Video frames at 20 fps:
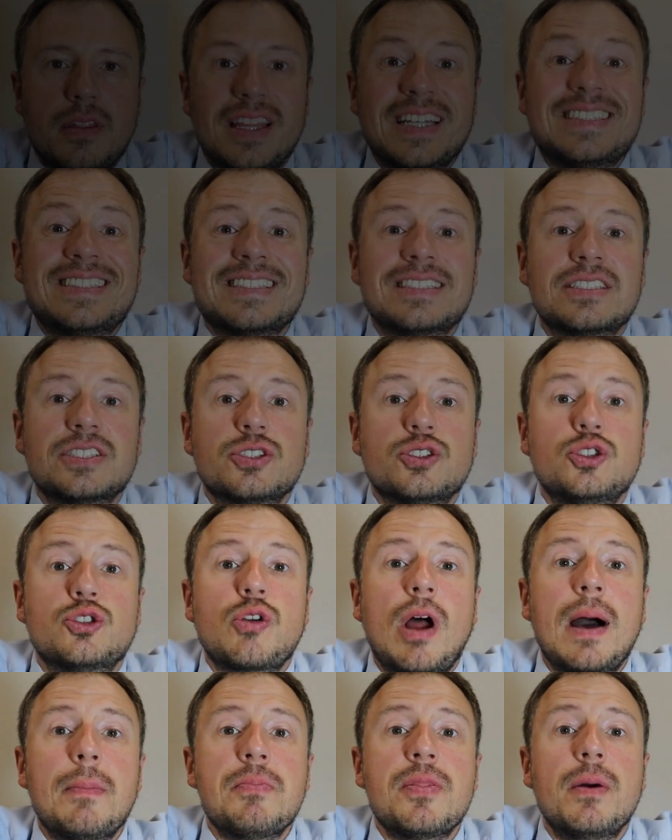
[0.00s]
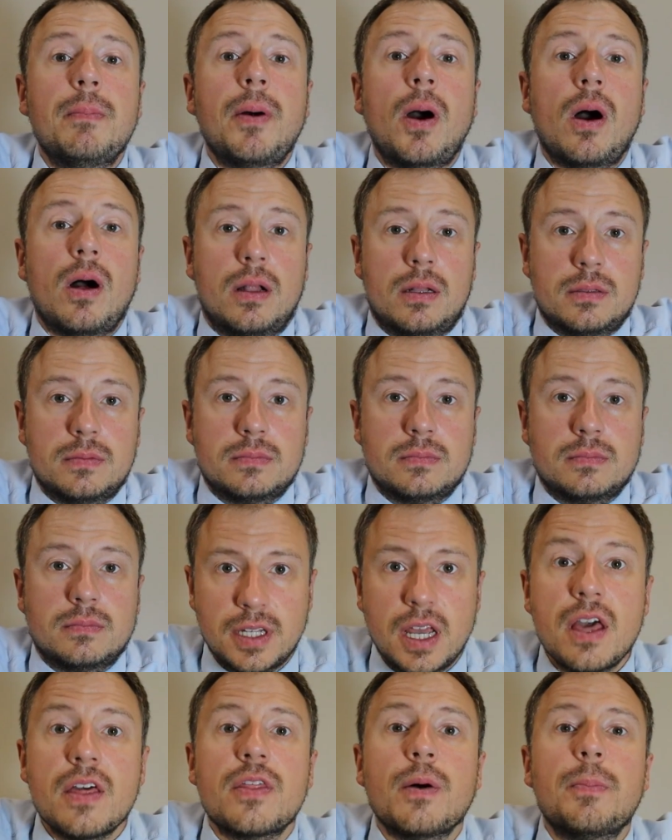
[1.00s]
This is Drop the Ball.
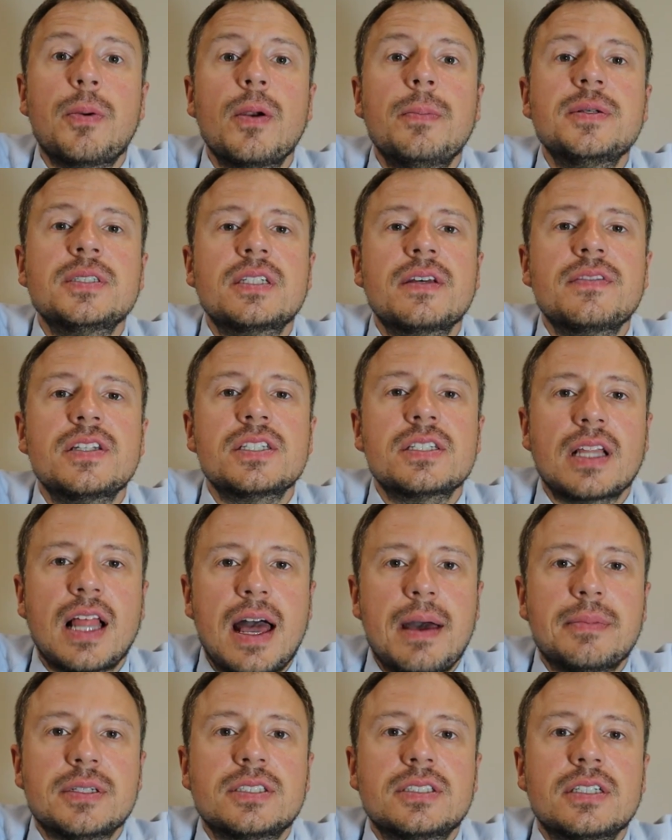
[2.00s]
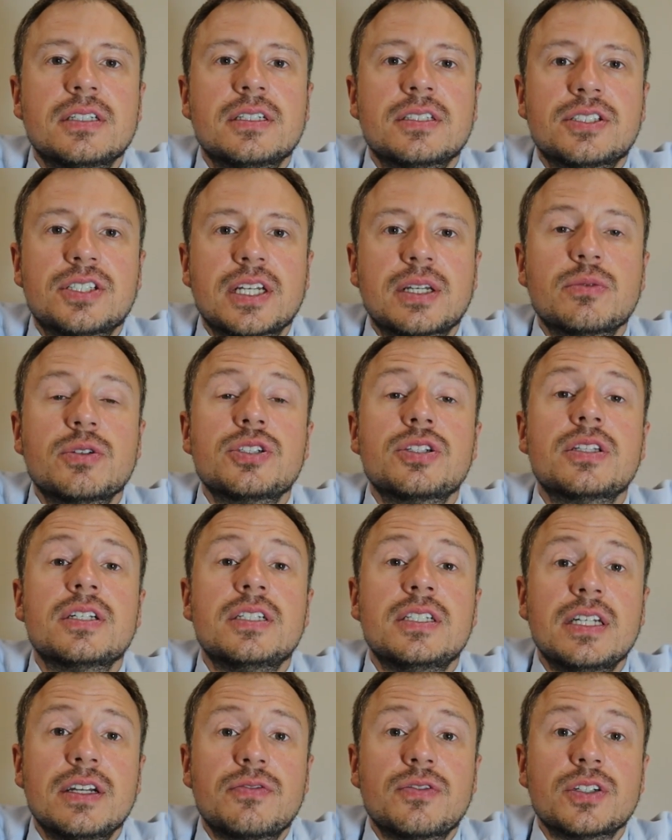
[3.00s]
The purpose of this lab is to distinguish the
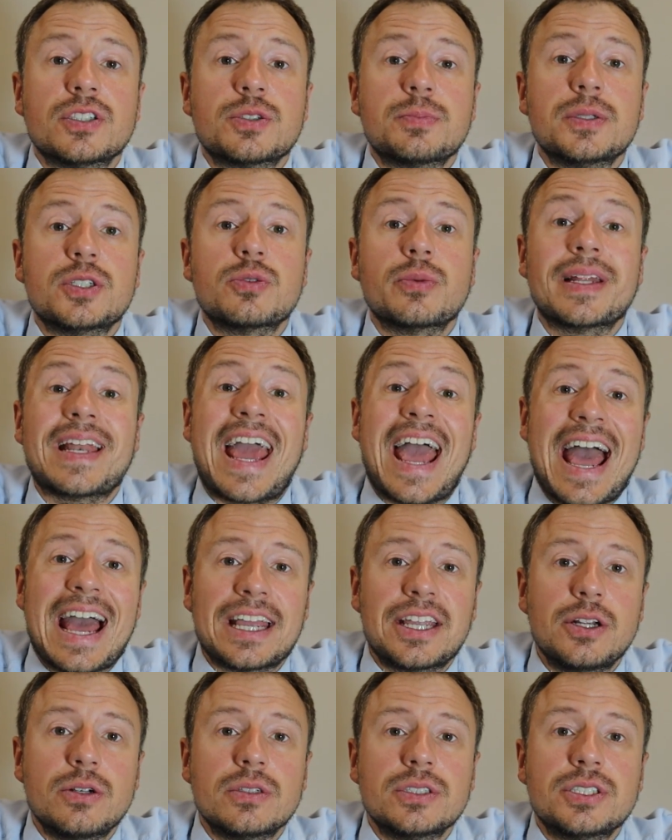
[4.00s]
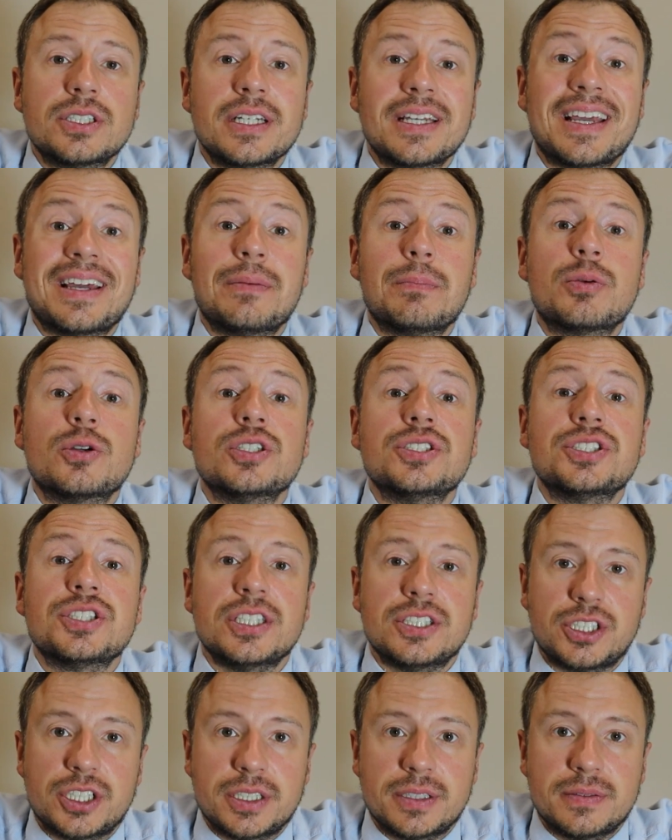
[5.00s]
difference between accuracy and
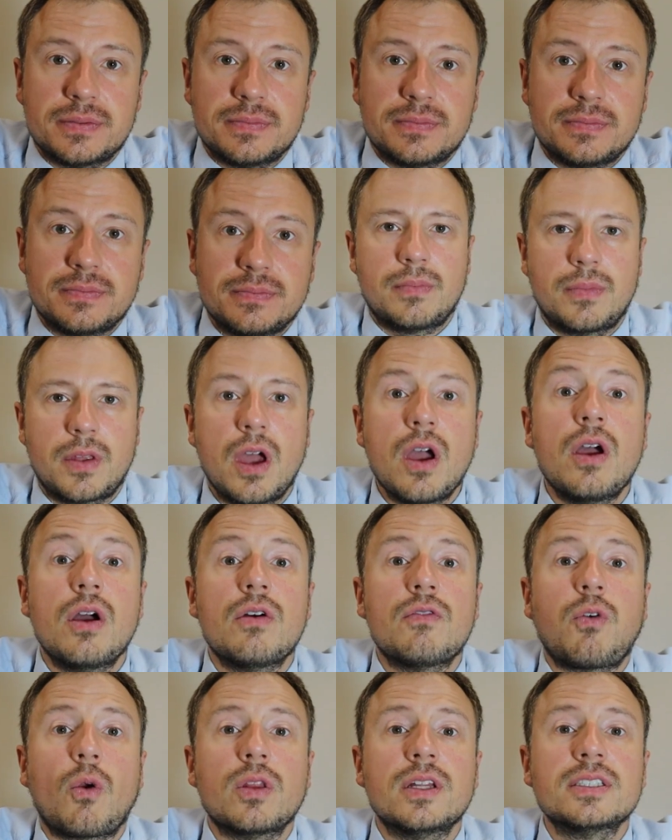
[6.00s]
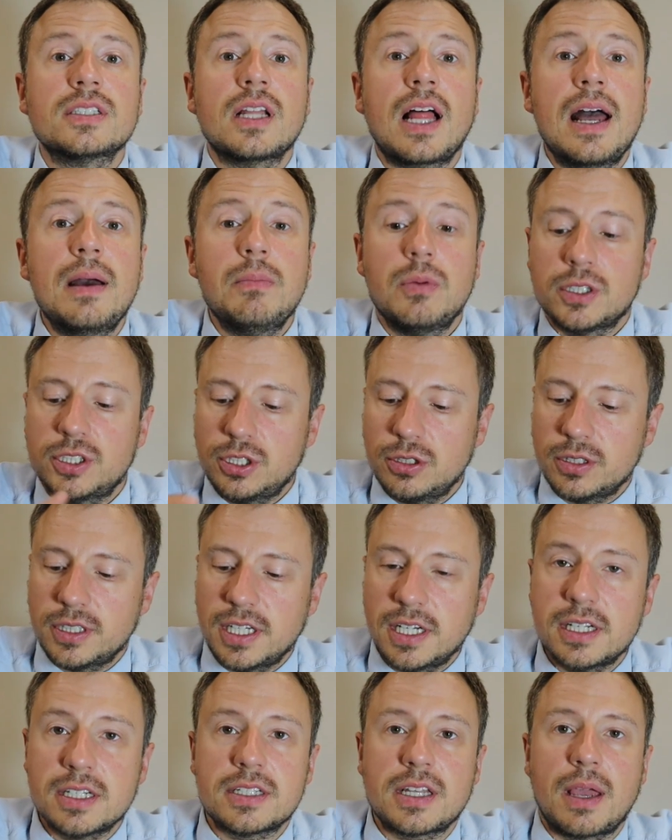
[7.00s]
precision. For this lab, what you'll
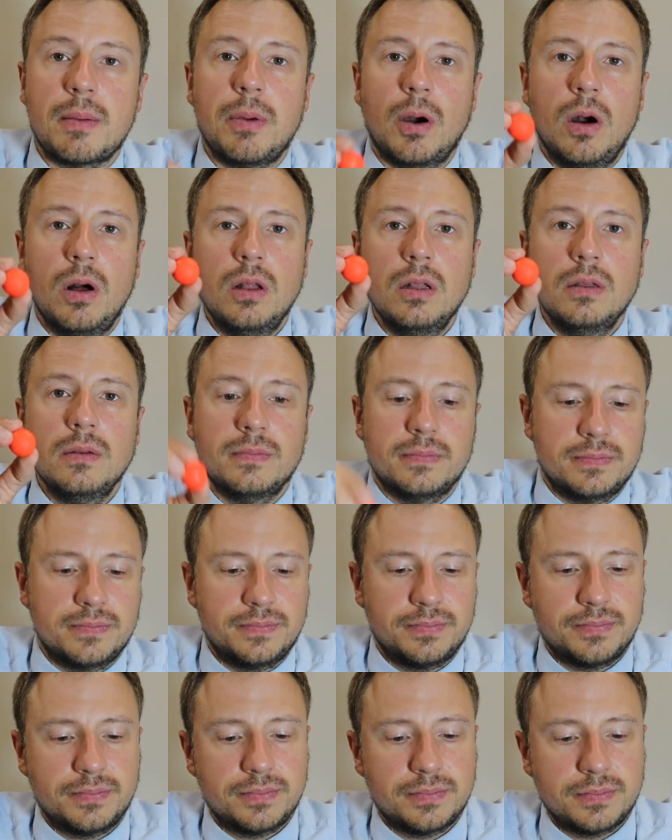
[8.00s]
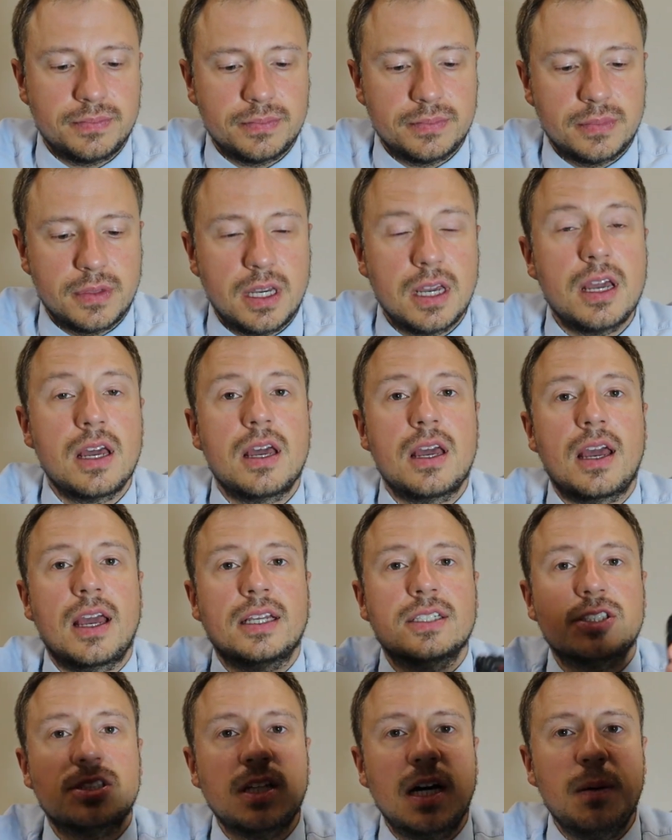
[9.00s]
need is a ball,
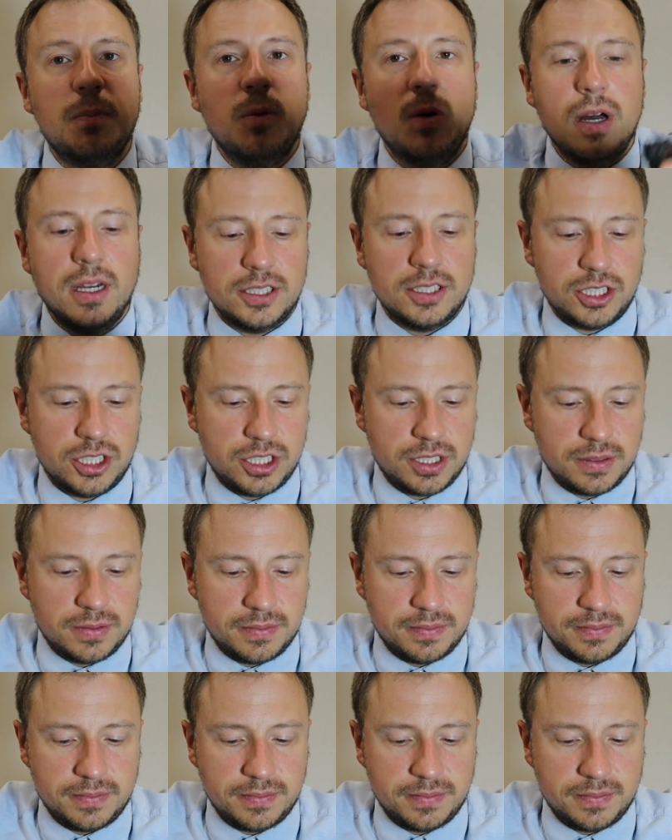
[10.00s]
a stopwatch,